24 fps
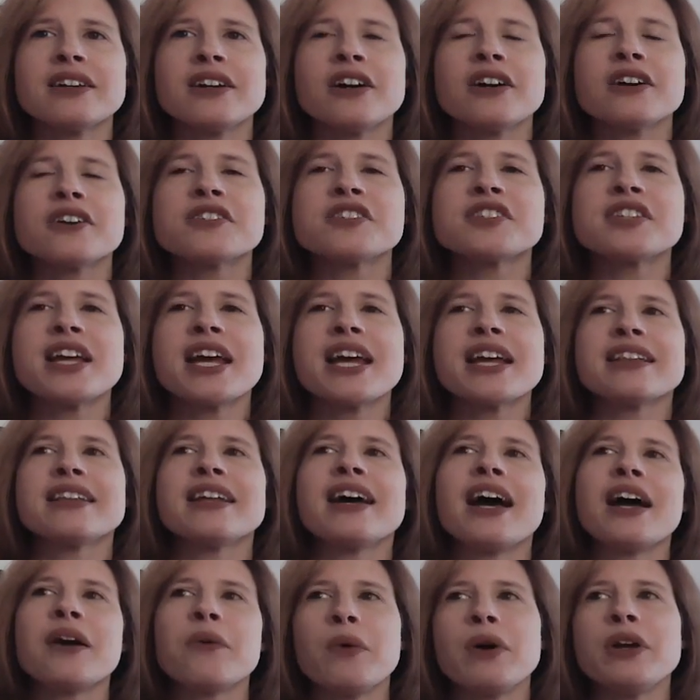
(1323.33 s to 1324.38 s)
her saying
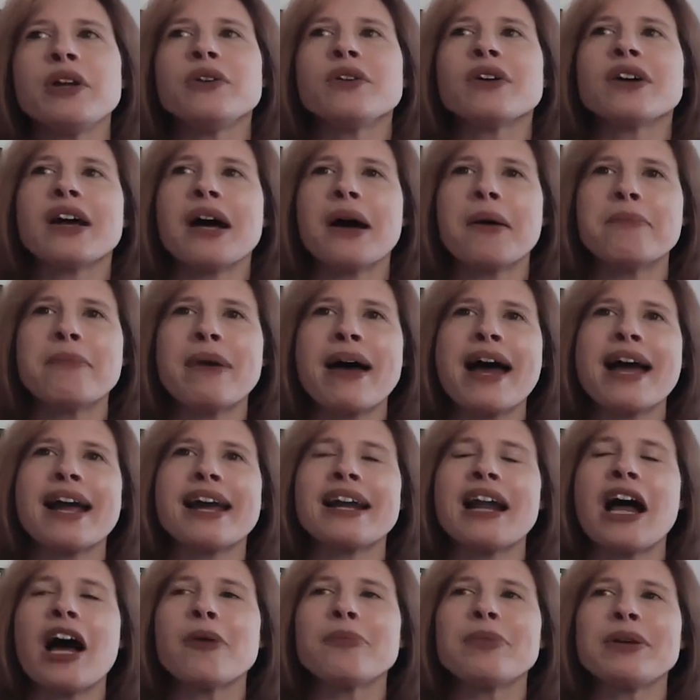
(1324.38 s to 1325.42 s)
that I want you to come
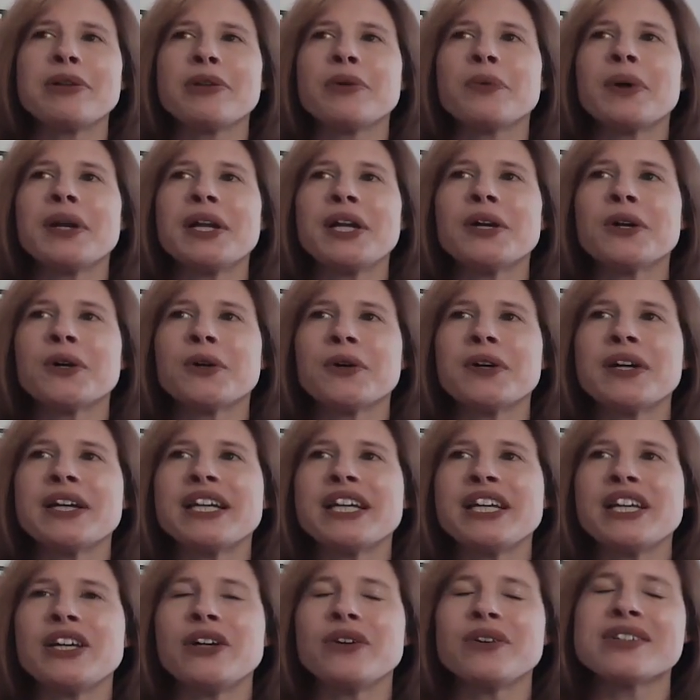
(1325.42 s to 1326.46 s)
back and I'll be the one here
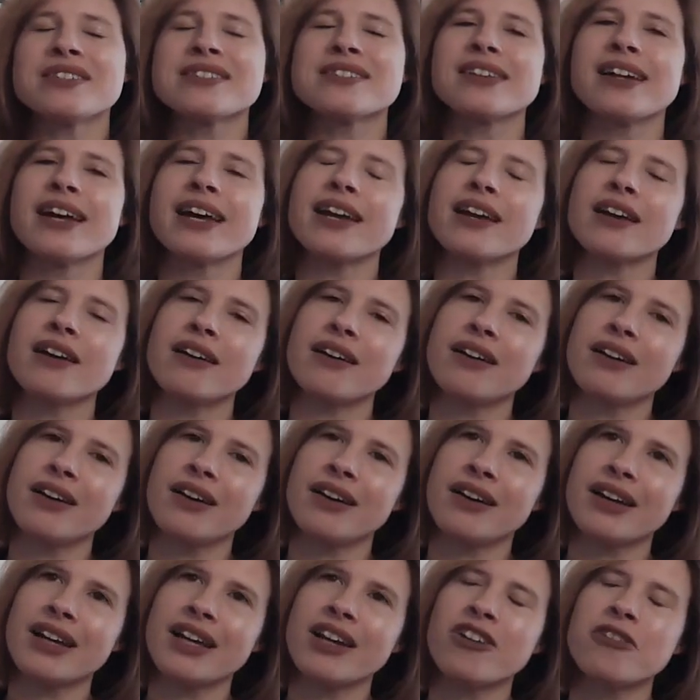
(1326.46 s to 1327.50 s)
greeting you. It's like
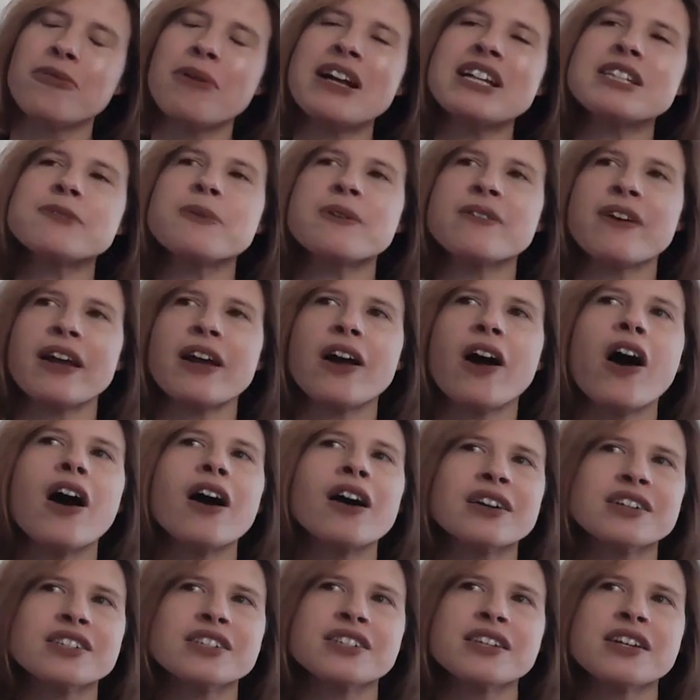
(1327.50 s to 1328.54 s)
uh, it reminds me like
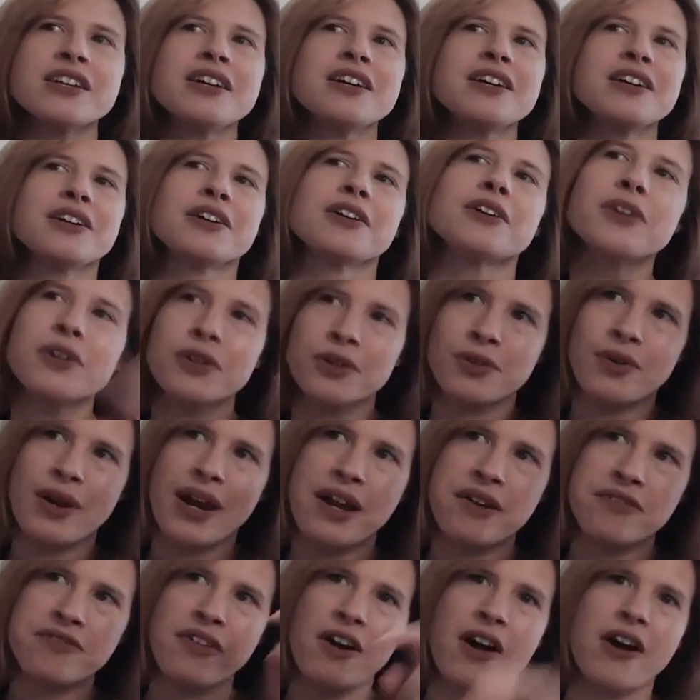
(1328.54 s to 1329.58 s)
Hak's
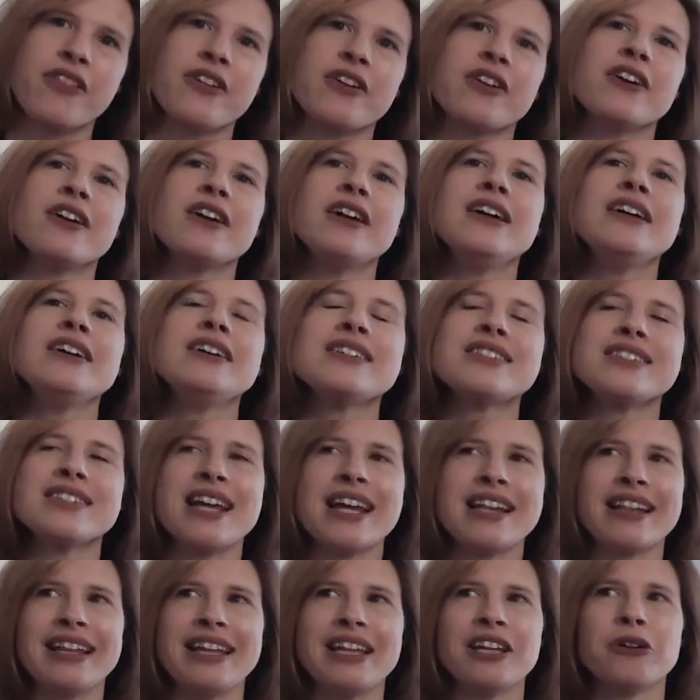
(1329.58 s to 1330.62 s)
grandfather
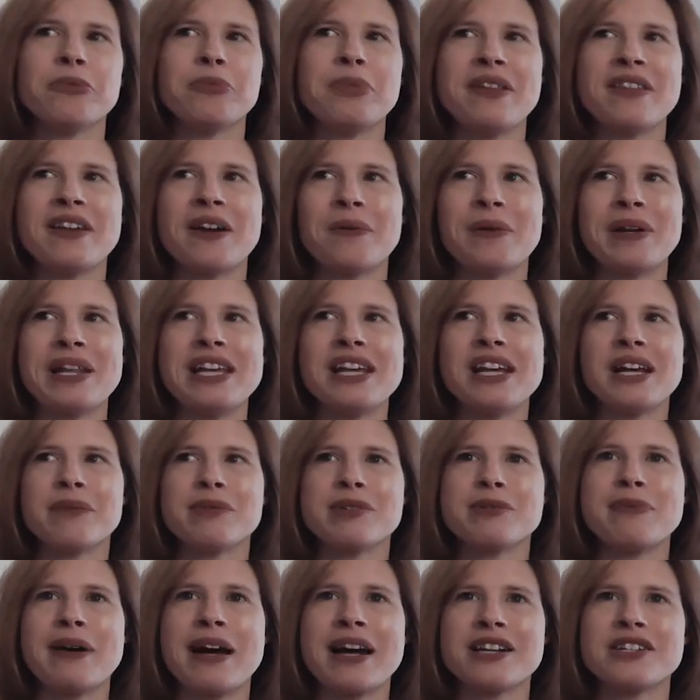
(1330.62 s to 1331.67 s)
saying that he'll be there when he
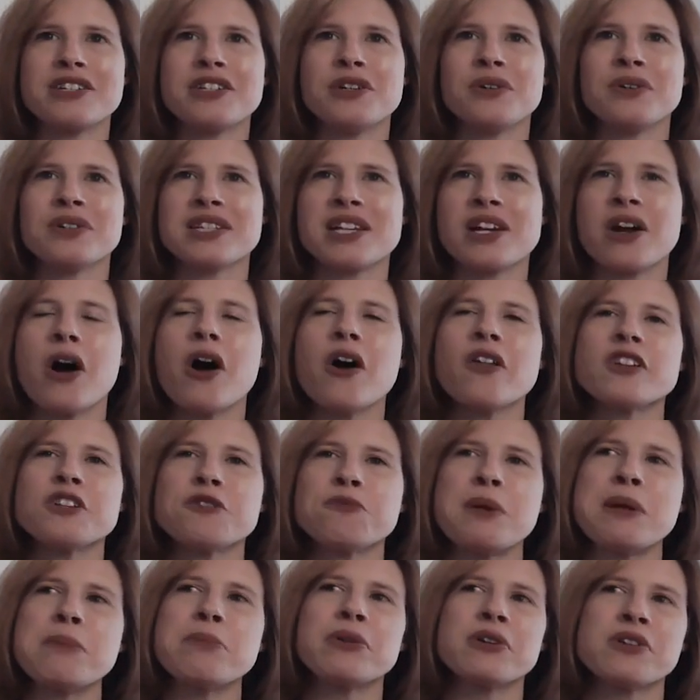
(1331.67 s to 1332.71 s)
comes back too. It's like all
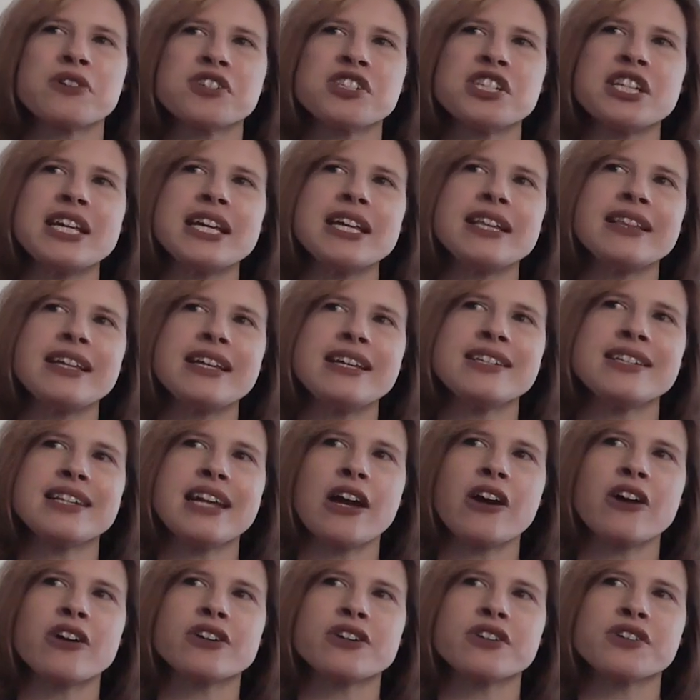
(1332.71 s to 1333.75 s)
these people are seeing these
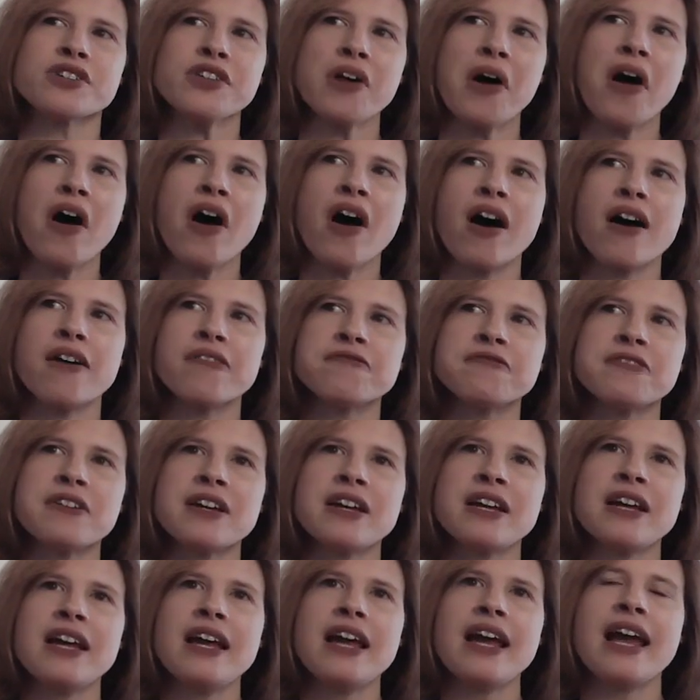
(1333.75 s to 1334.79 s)
characters off
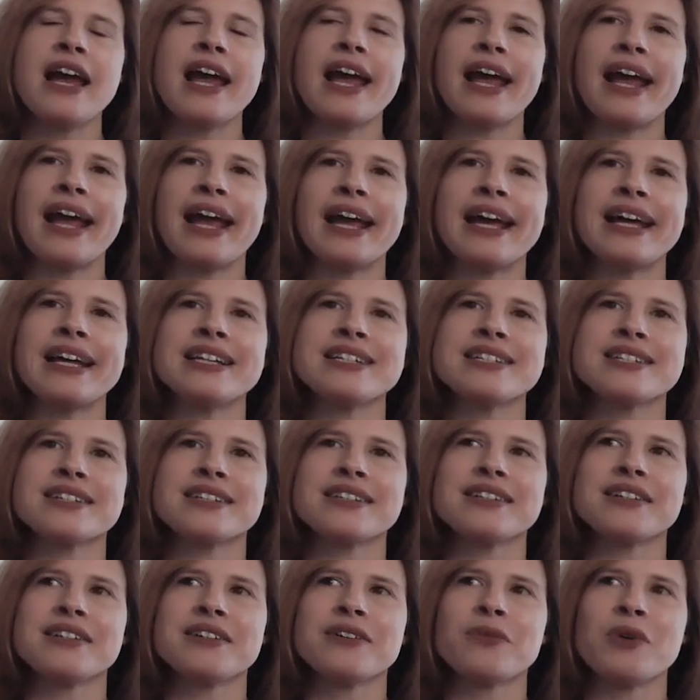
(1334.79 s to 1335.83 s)
and
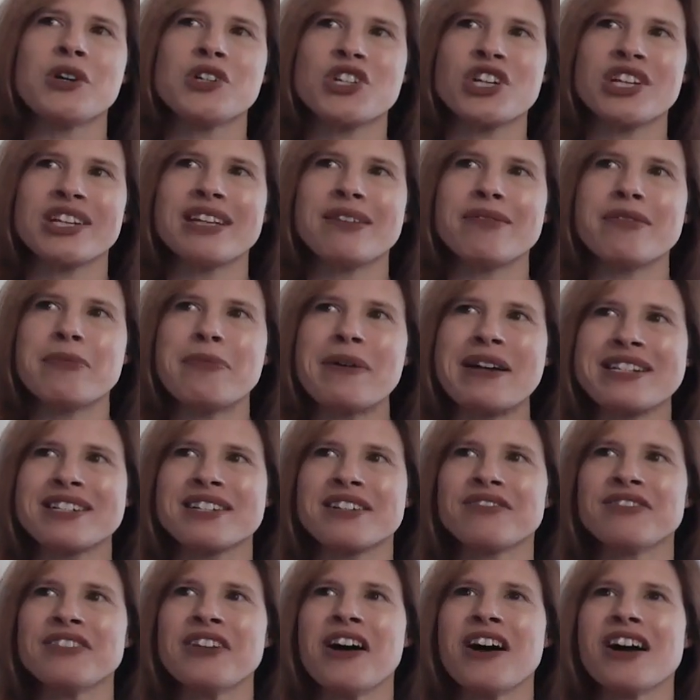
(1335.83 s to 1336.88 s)
wishing them the
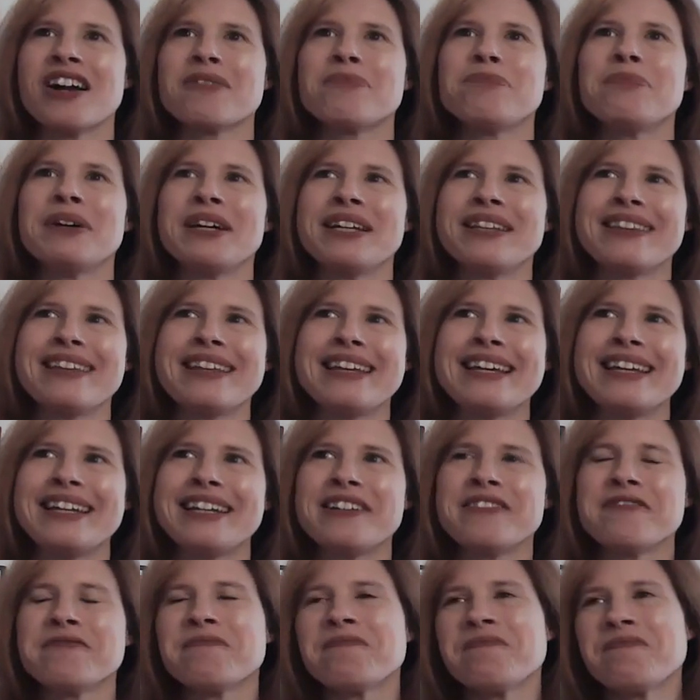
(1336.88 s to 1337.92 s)
best of luck, but
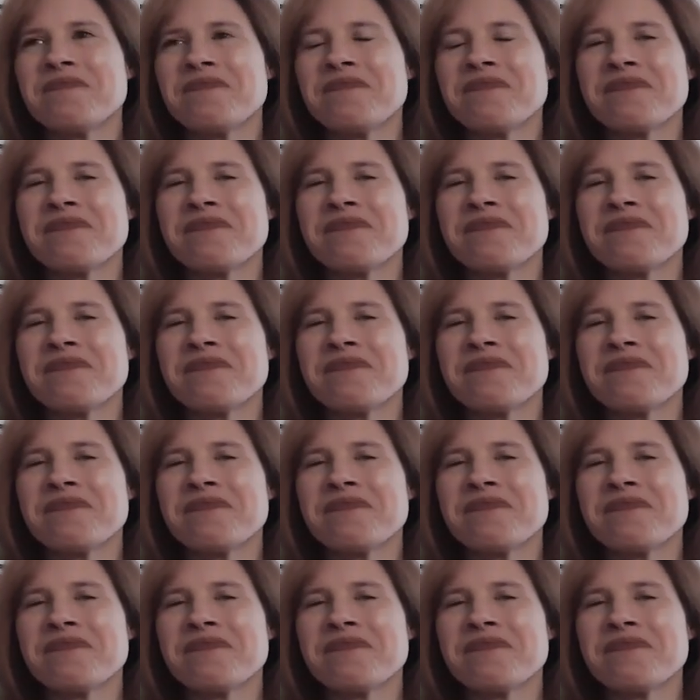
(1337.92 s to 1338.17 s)
then